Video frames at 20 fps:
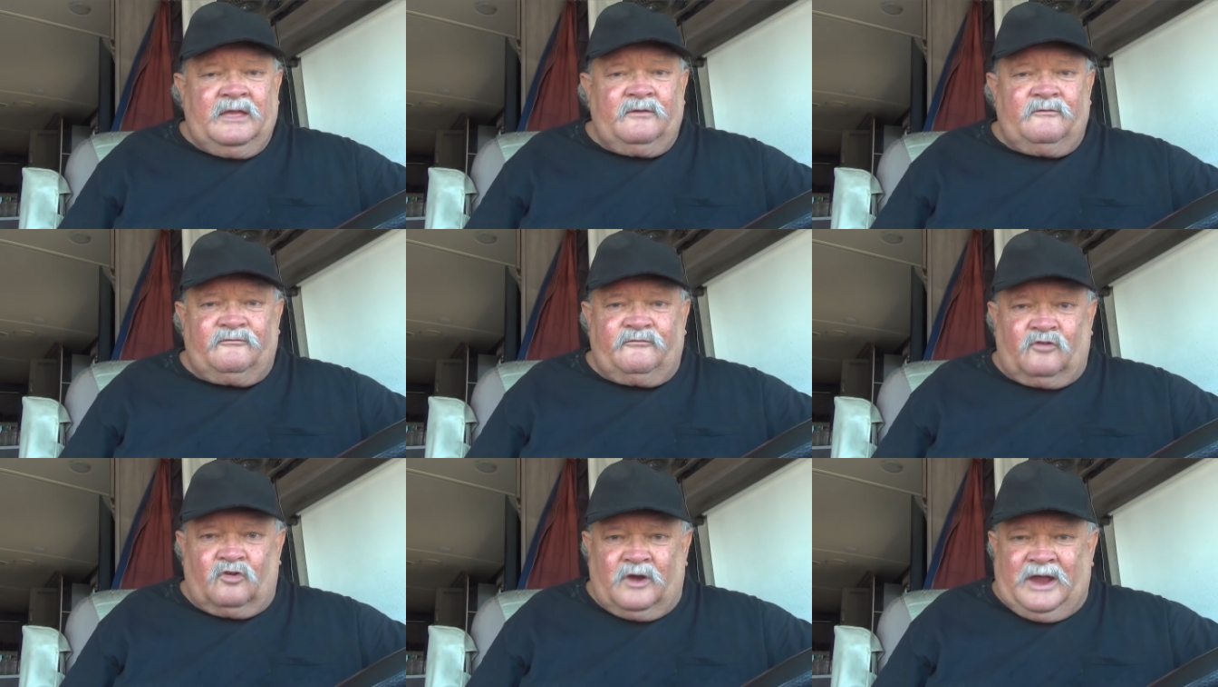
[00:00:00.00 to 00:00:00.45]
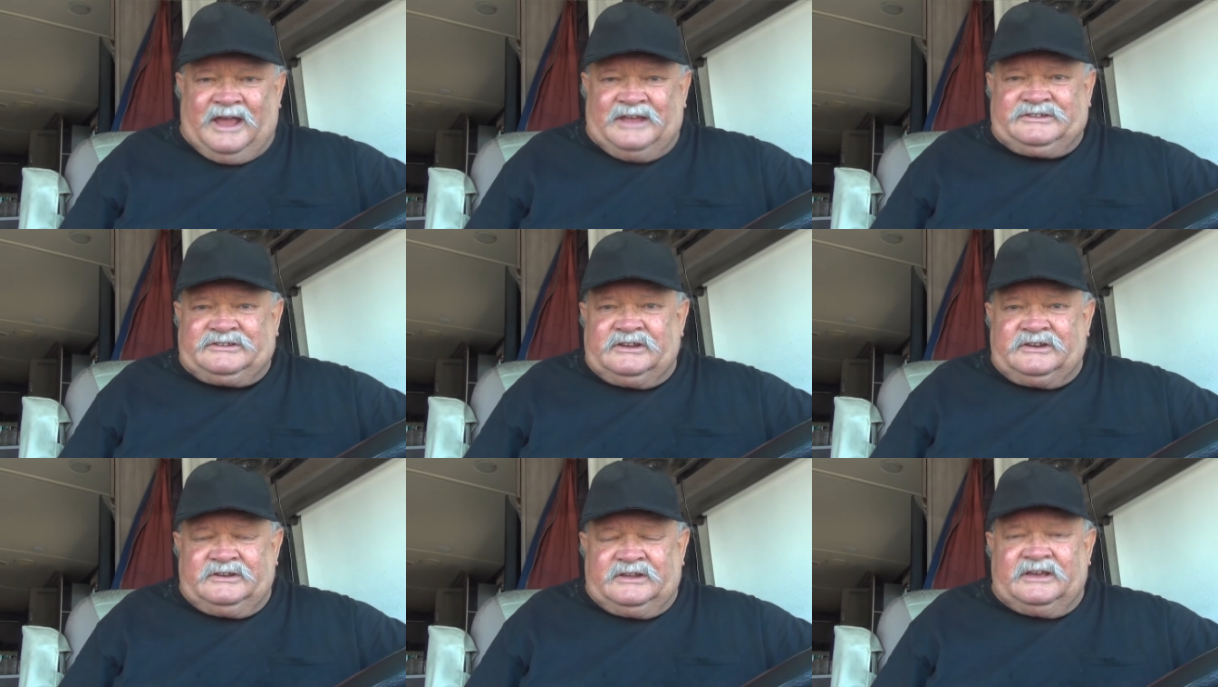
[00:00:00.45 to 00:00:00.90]

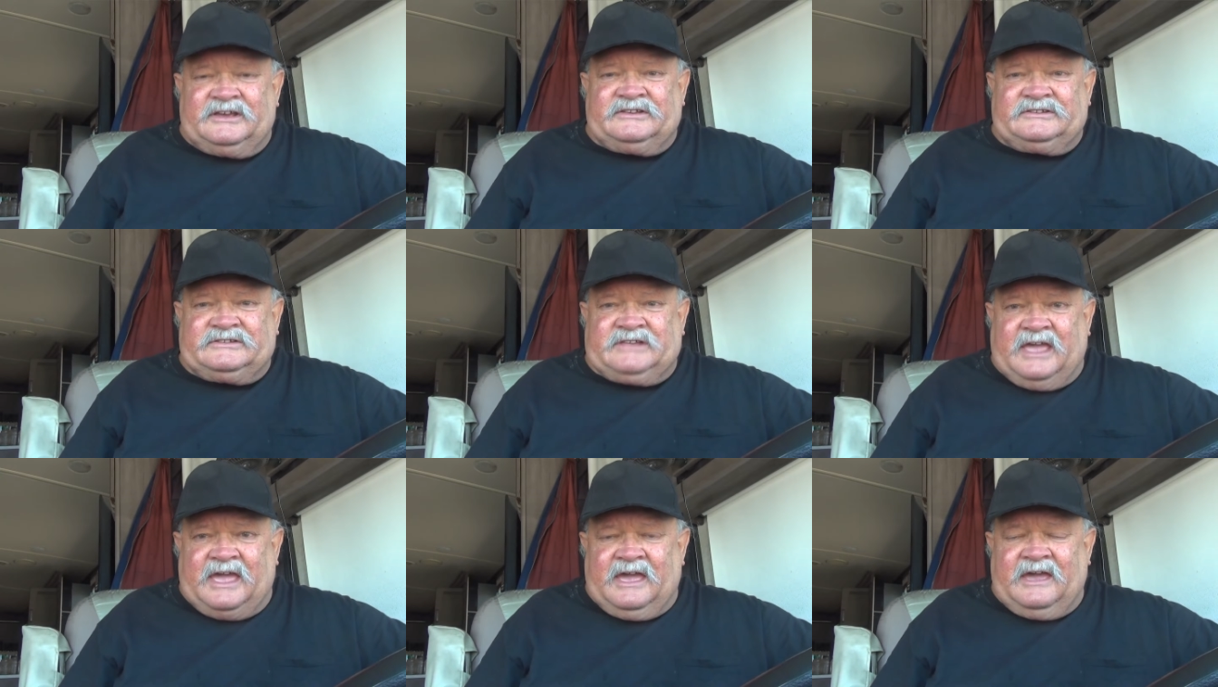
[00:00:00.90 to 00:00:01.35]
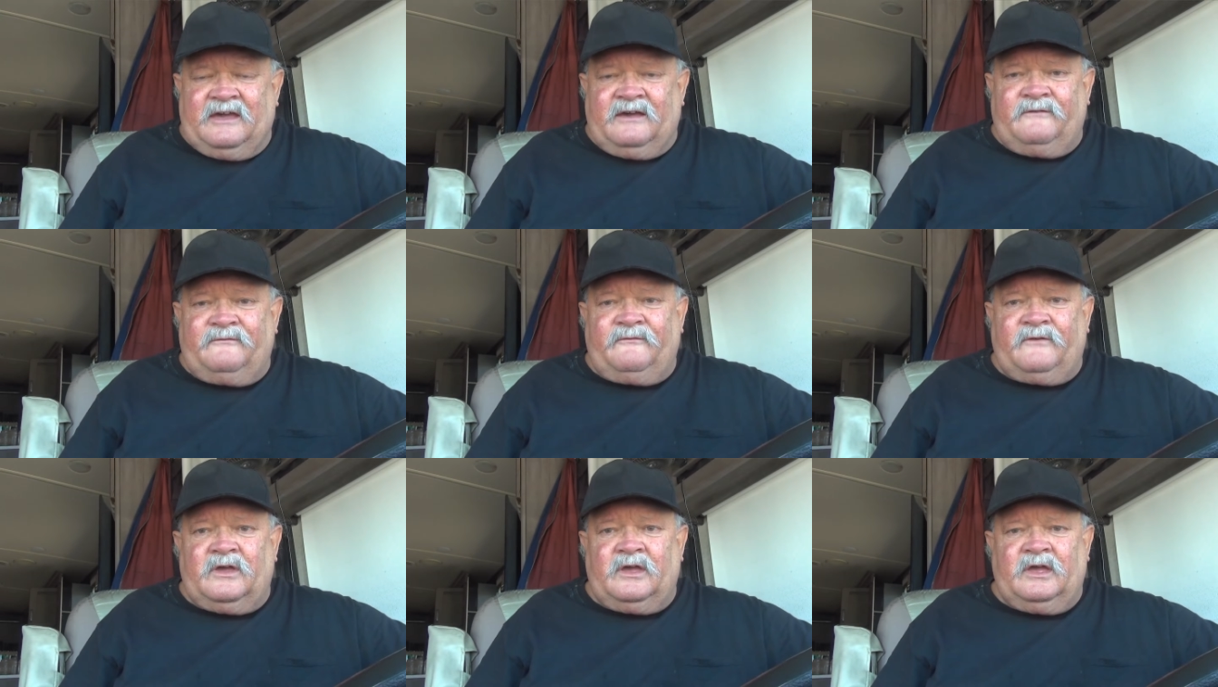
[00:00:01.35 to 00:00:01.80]
Verizon does
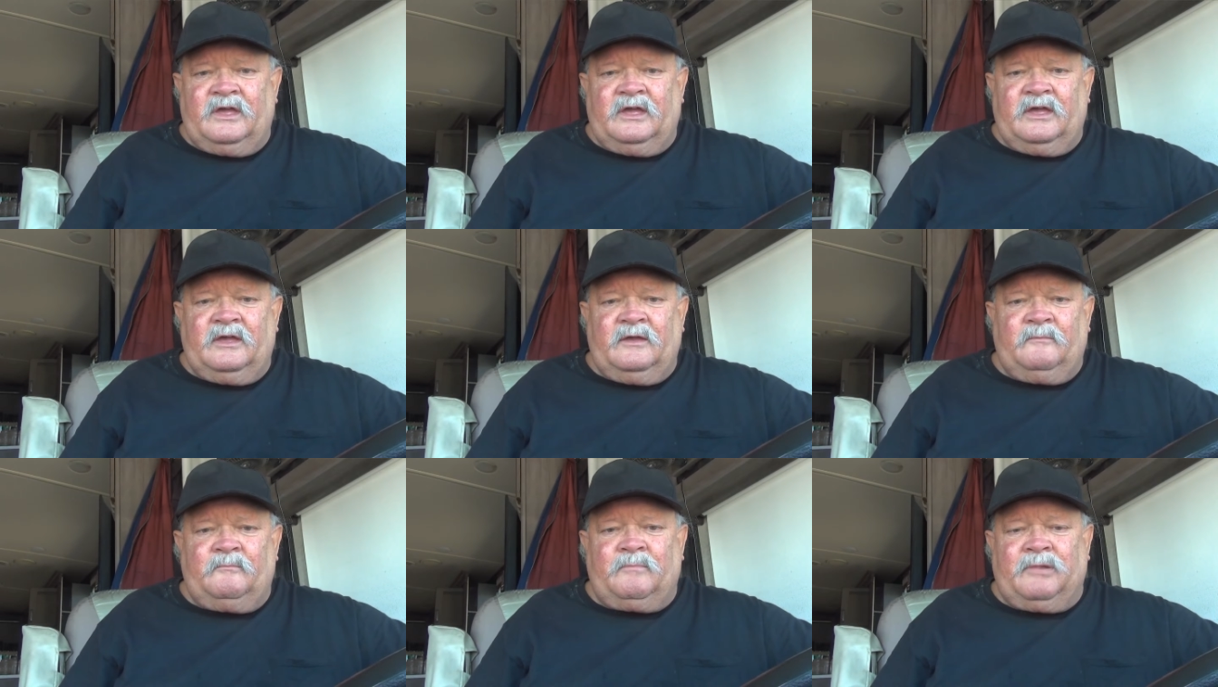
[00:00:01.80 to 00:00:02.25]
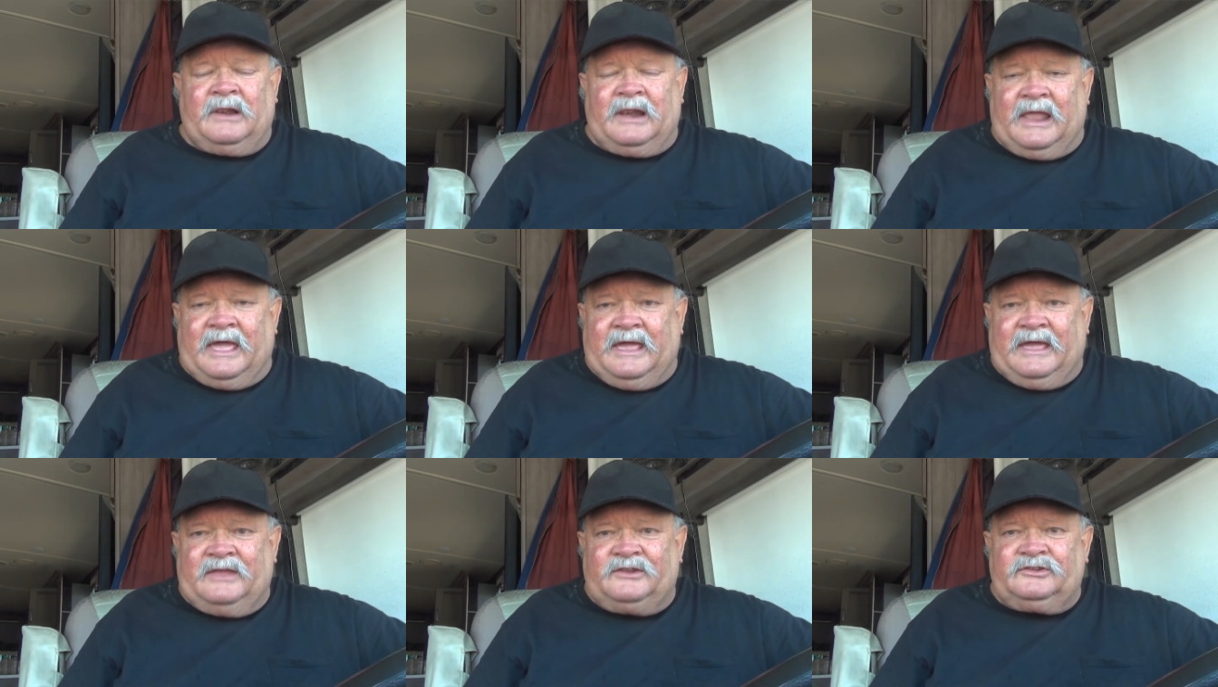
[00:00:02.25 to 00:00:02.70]
have a
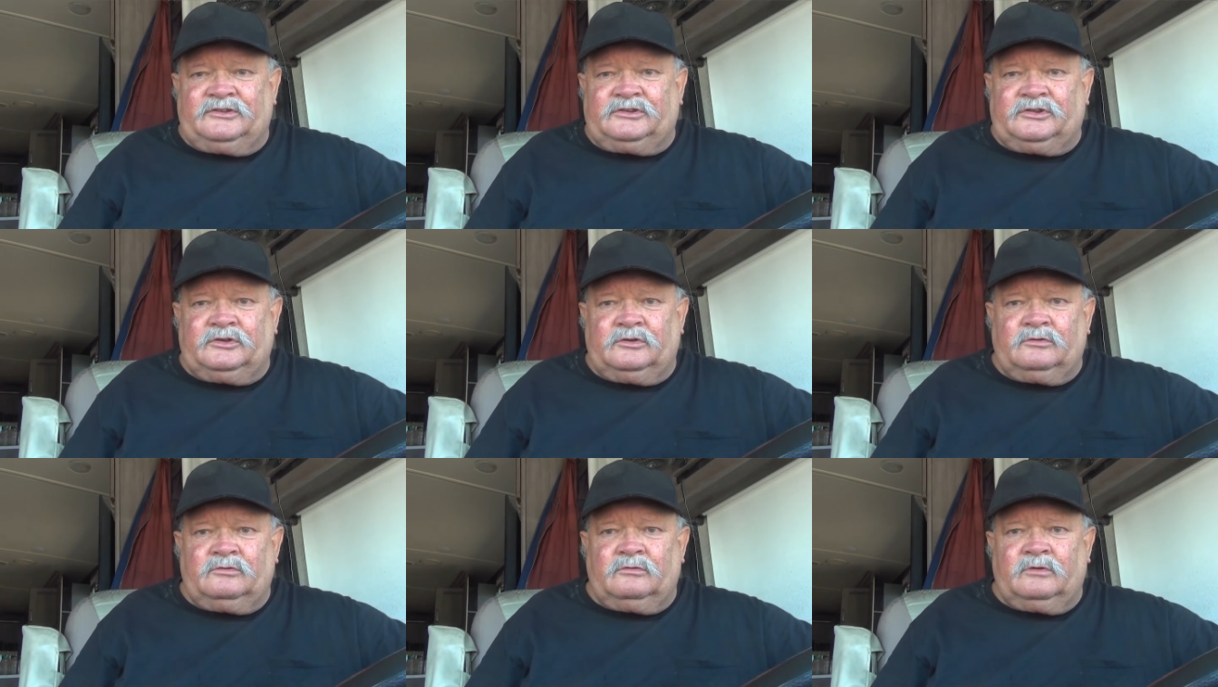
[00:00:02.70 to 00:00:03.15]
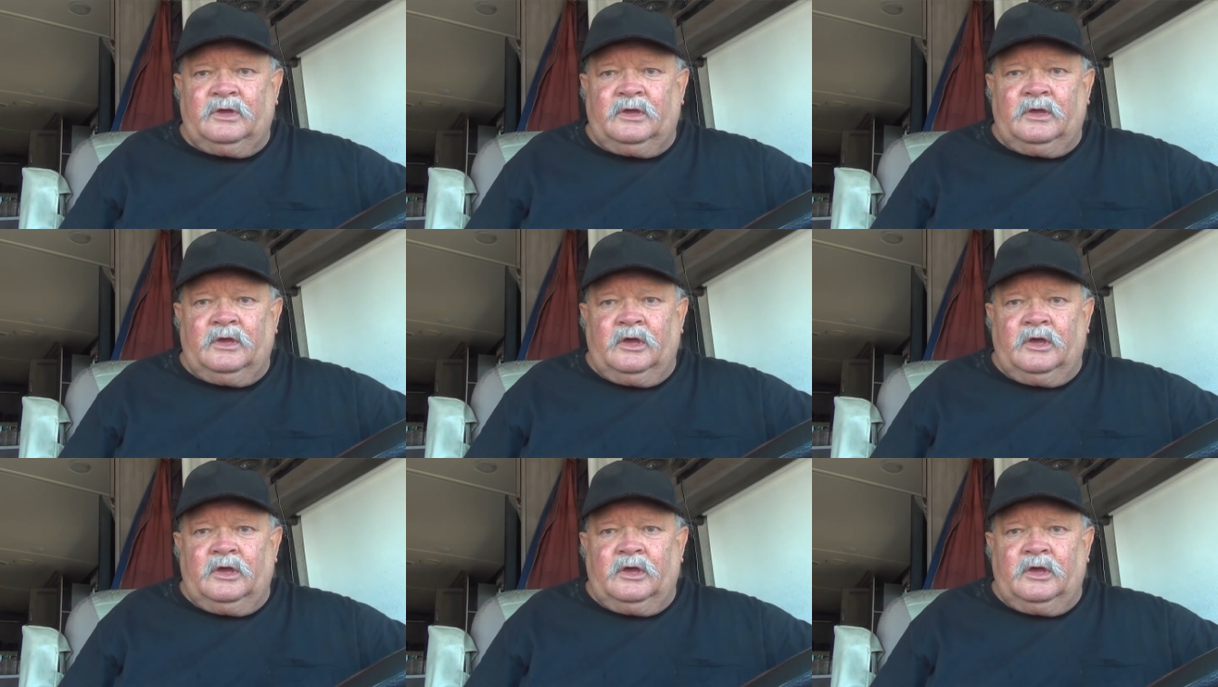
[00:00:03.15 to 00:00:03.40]
plan to